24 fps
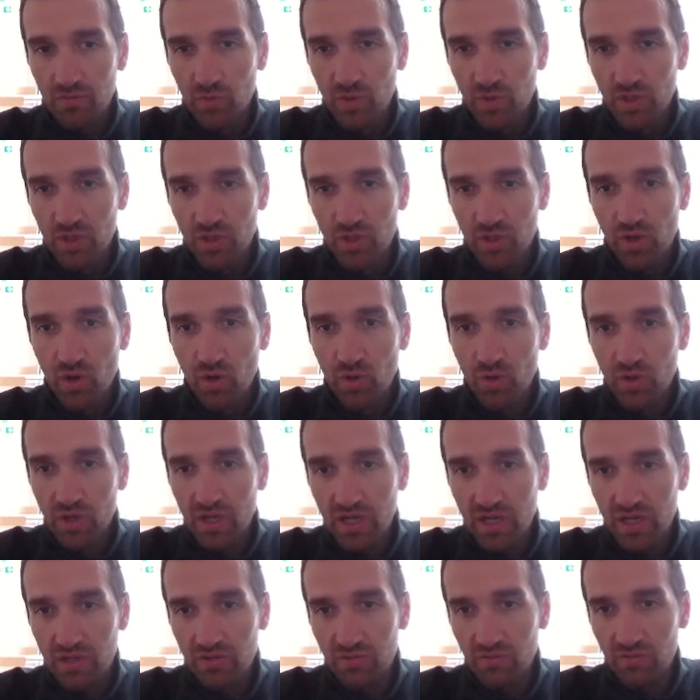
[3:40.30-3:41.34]
not
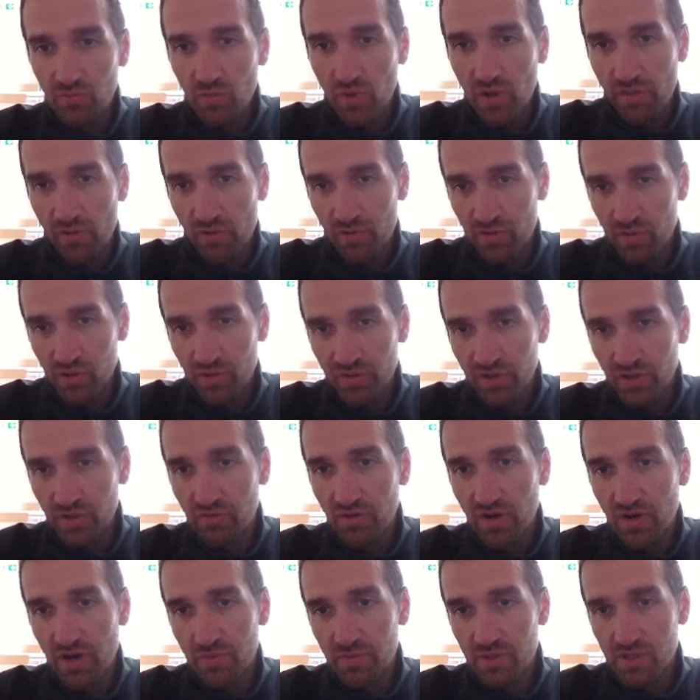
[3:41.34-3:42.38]
looking at whether or not the
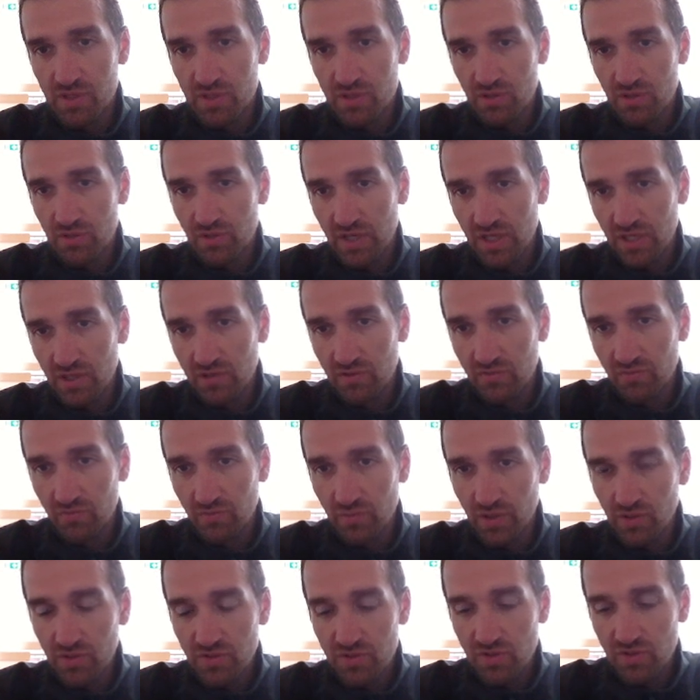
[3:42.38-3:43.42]
grammar is correct,
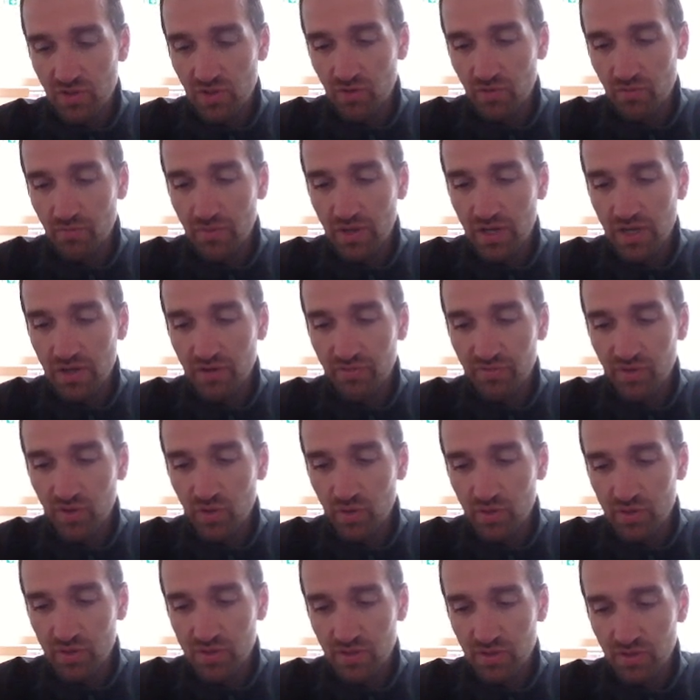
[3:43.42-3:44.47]
because our main
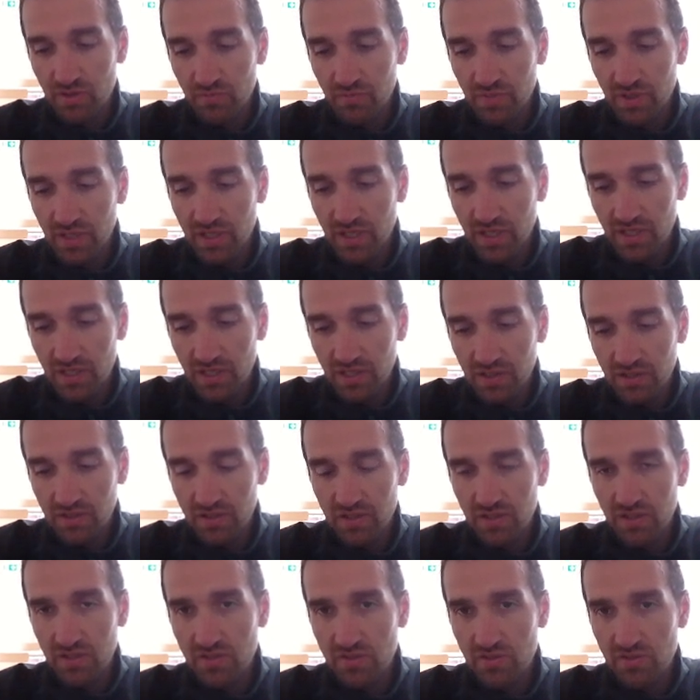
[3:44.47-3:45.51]
focus at the beginning
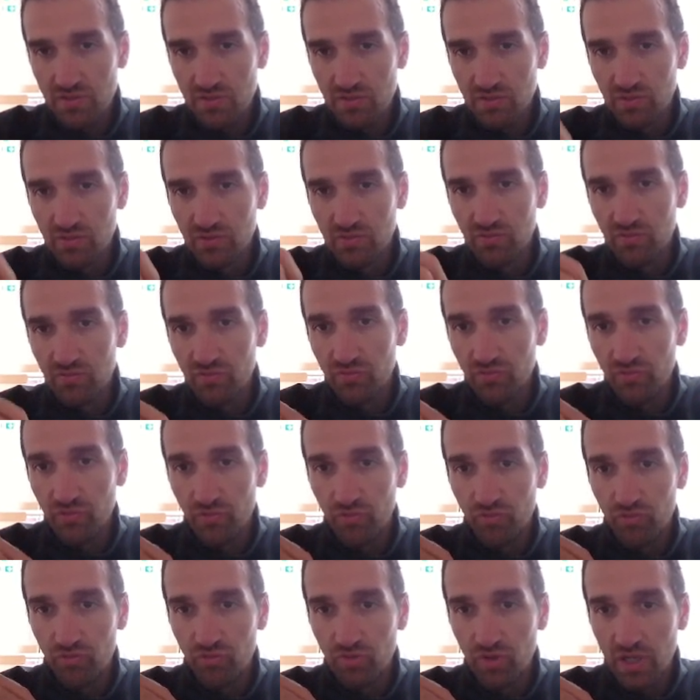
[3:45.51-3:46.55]
is to
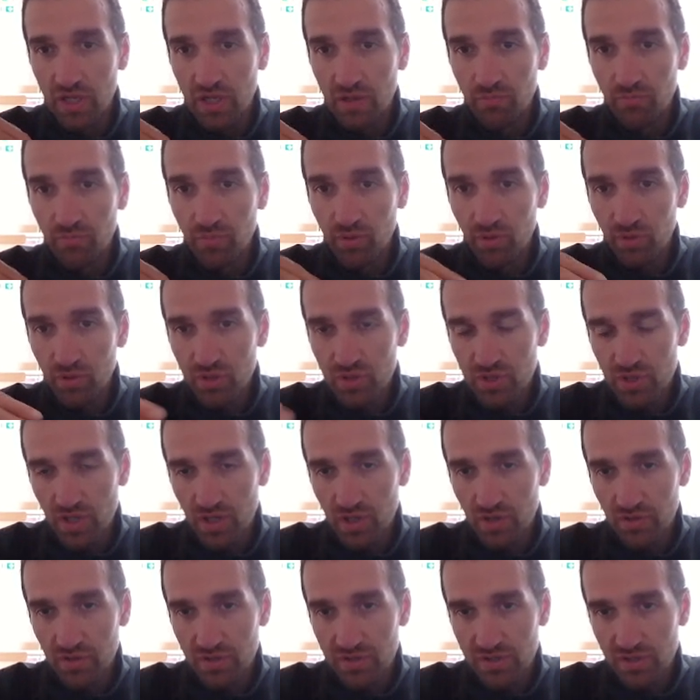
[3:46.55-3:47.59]
really push
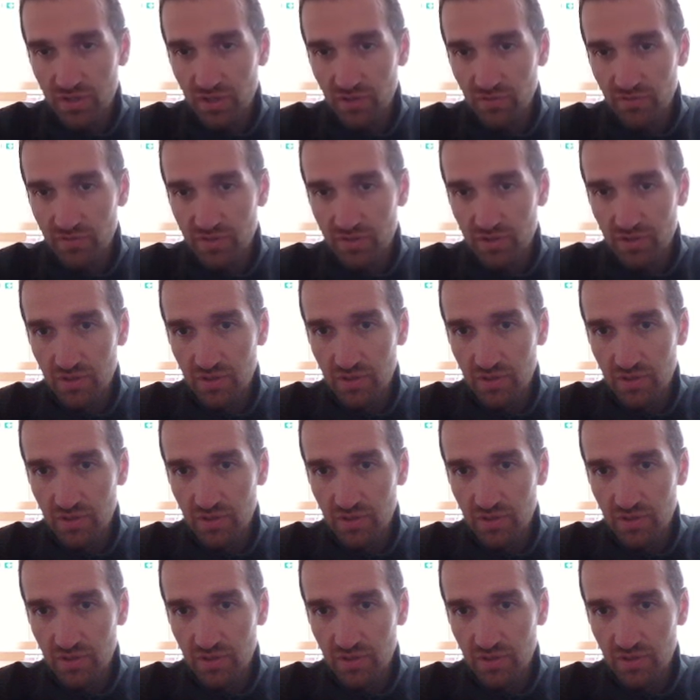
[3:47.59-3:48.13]
ourselves.